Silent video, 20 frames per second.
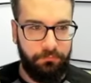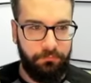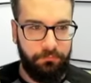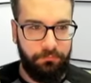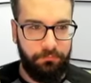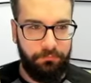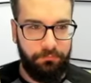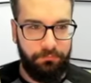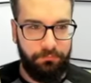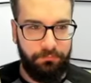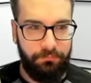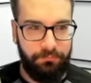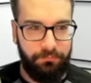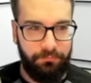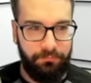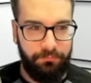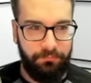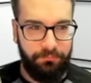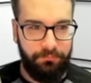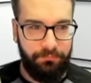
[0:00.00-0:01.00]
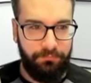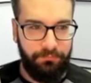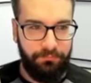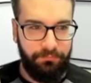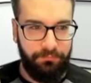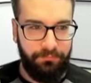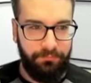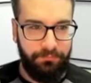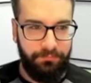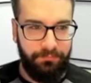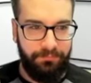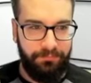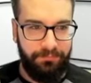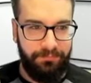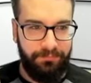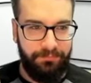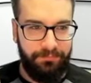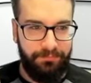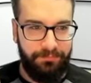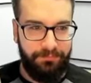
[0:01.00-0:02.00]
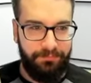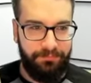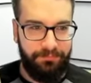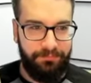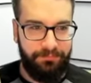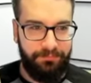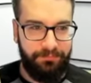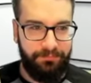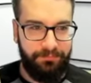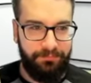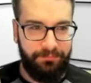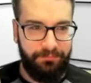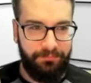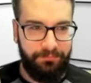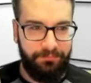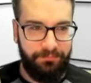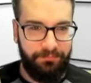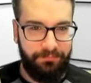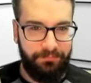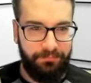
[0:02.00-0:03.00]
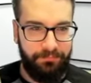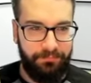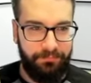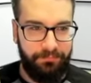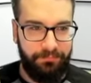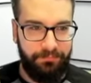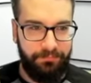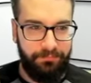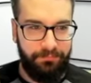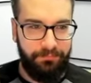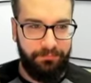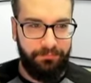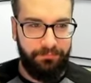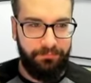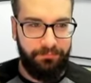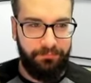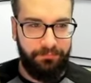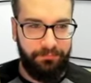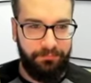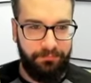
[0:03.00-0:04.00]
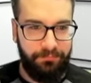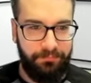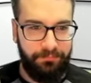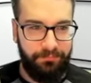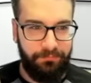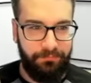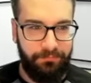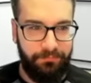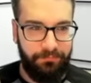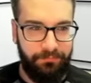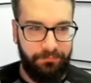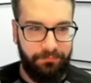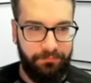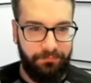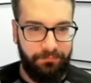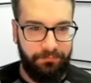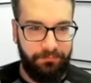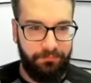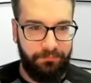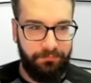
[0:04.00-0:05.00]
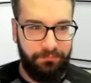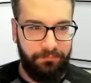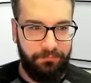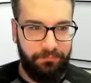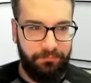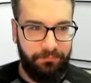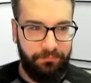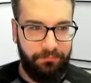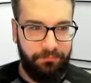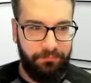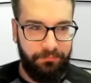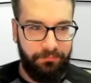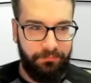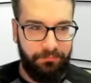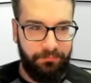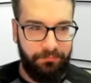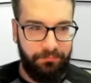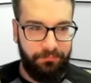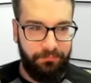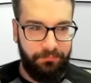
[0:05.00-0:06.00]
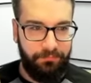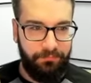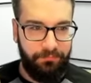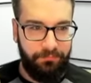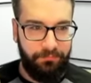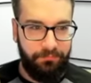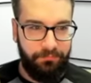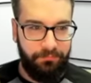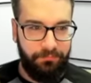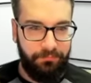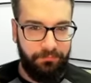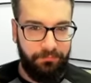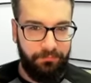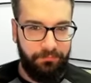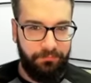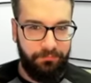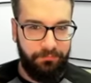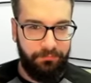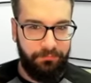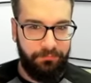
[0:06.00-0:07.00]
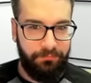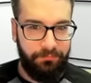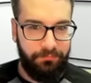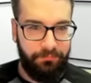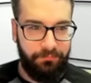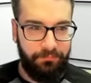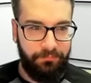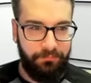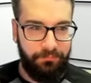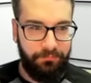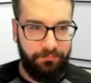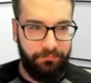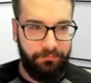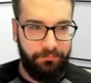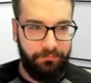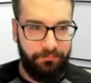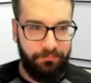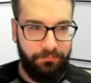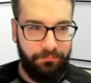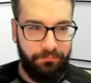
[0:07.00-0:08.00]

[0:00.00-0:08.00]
The person shown says nothing.